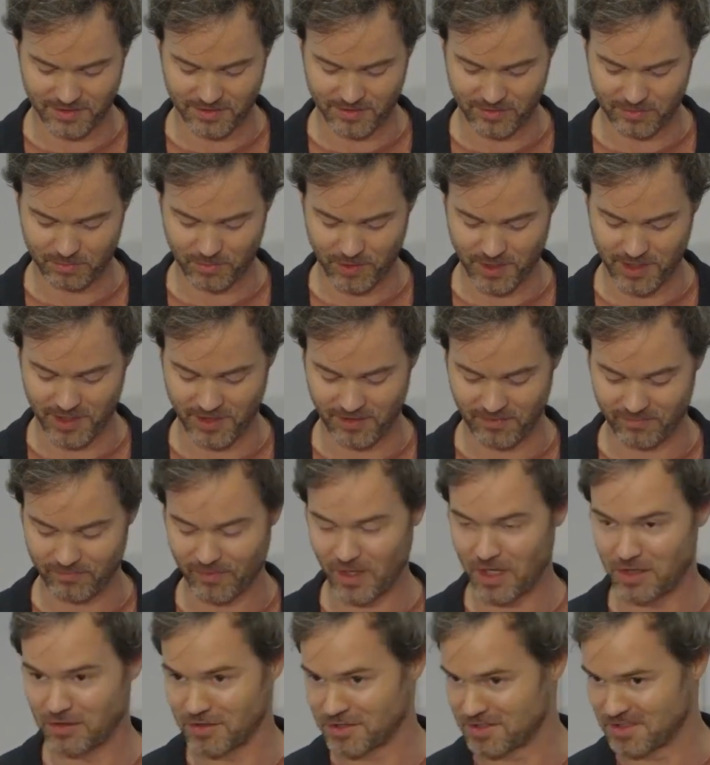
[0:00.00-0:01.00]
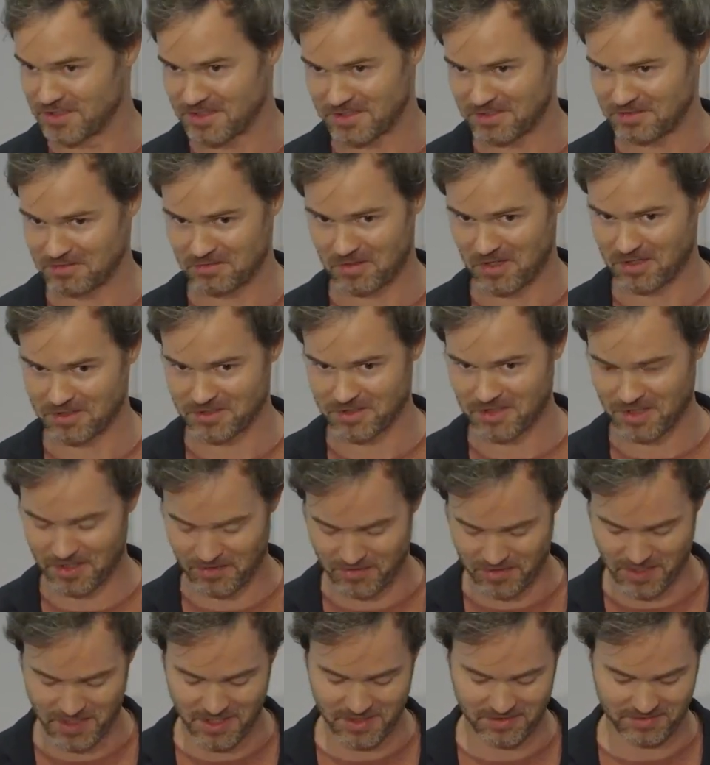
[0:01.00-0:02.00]
spreading viruses across the
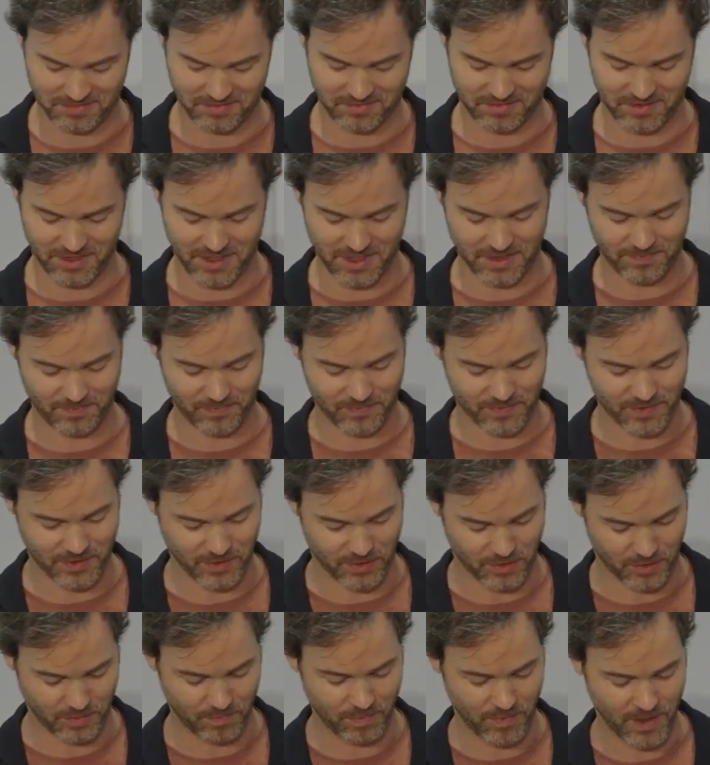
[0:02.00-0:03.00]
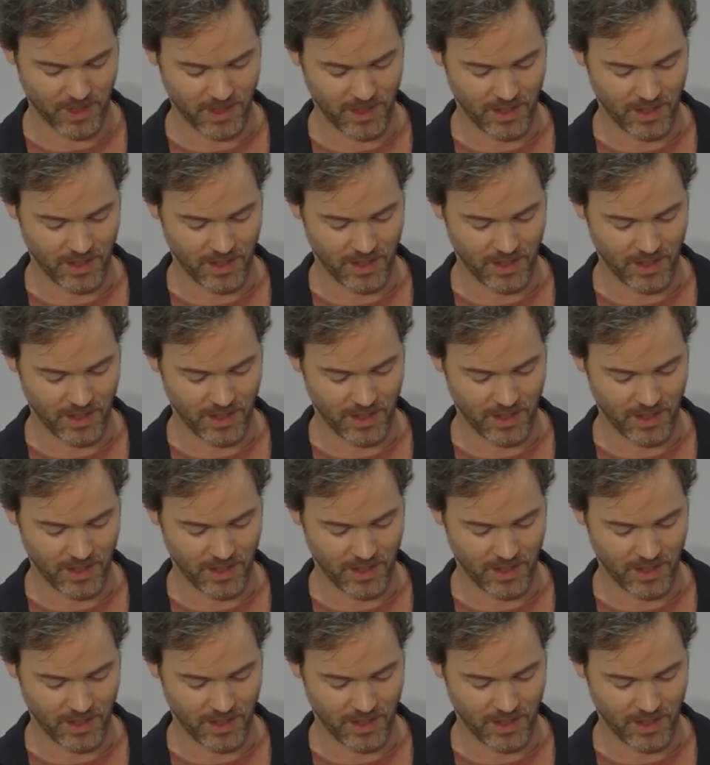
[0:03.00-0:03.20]
country, all right? So,